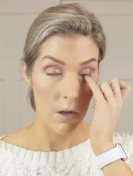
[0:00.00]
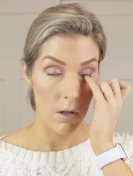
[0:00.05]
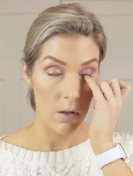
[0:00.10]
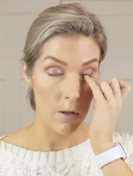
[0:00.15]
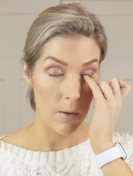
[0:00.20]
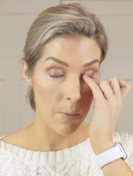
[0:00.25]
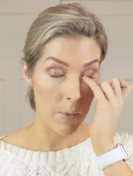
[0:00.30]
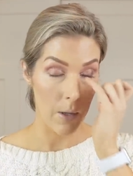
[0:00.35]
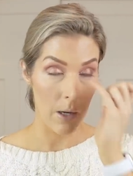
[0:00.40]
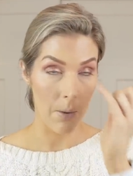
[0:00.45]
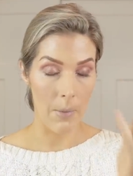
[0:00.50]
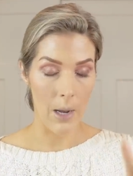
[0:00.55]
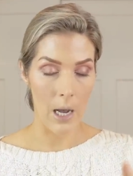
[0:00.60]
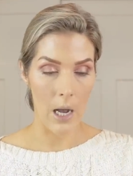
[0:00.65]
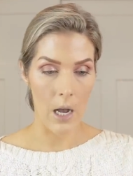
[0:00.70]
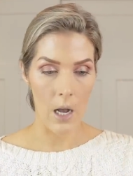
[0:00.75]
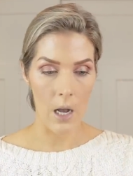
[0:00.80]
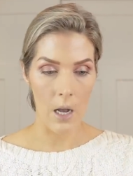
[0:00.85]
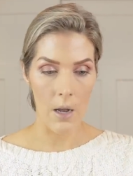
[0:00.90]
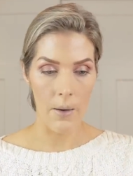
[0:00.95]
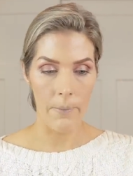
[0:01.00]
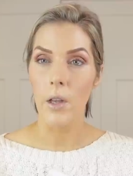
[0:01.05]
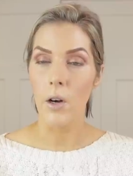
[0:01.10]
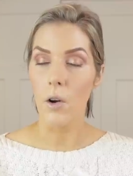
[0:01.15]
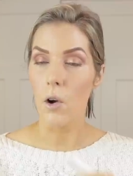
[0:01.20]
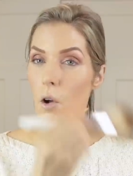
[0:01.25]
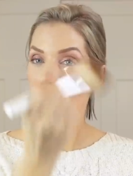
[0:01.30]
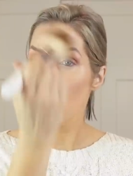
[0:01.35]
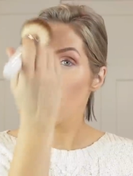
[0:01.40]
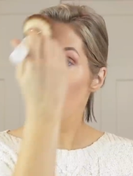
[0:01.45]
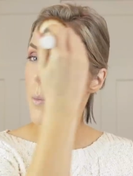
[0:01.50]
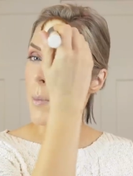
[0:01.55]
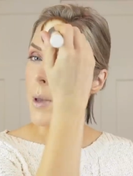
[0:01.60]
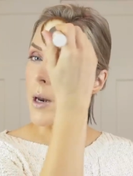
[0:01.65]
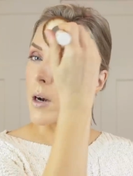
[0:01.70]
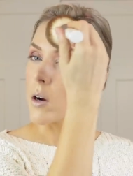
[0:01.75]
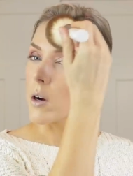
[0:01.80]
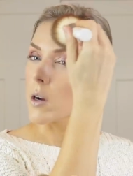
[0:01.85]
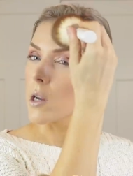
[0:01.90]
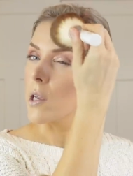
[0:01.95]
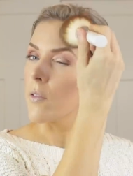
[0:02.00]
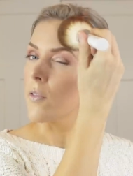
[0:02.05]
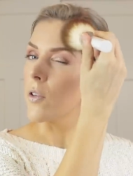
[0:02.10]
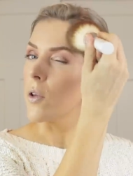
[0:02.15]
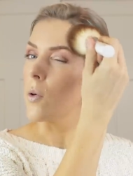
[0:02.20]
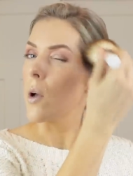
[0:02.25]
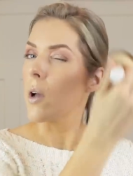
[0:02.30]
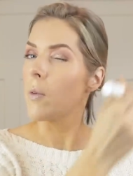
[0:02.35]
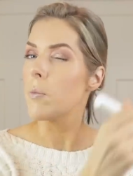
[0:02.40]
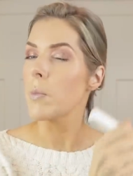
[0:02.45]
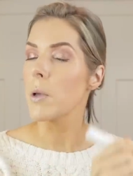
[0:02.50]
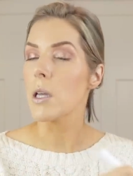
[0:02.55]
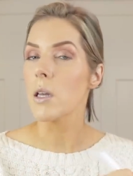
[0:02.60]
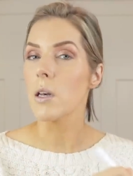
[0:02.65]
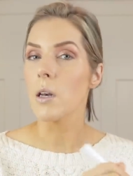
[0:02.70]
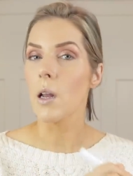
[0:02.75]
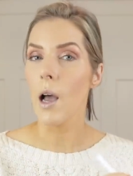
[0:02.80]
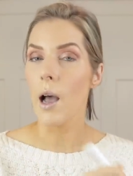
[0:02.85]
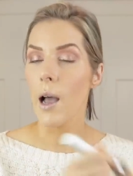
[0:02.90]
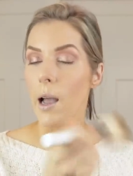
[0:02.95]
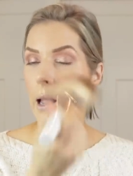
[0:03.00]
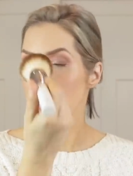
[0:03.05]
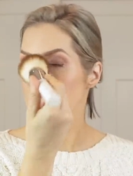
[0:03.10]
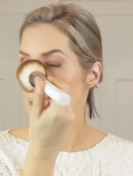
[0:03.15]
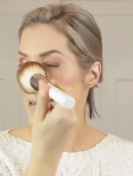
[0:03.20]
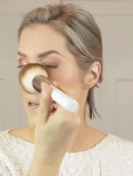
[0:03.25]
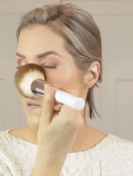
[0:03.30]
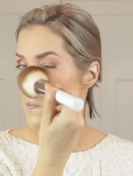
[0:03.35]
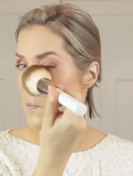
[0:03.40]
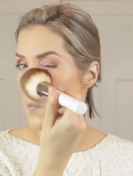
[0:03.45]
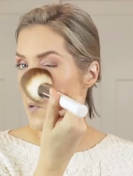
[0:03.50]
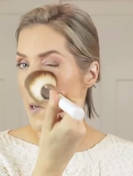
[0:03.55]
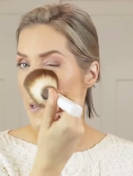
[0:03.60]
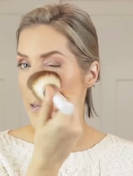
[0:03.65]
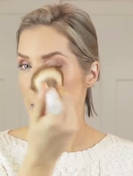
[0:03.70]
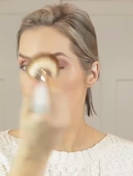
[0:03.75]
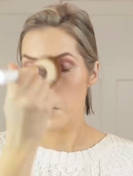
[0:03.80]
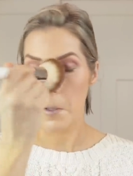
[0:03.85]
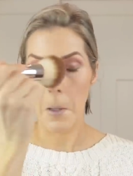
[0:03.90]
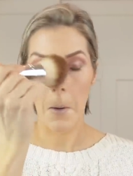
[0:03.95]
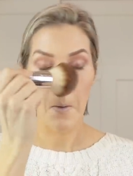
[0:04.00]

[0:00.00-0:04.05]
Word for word: got something in my eye, then all the better if you have been eyeing this brush.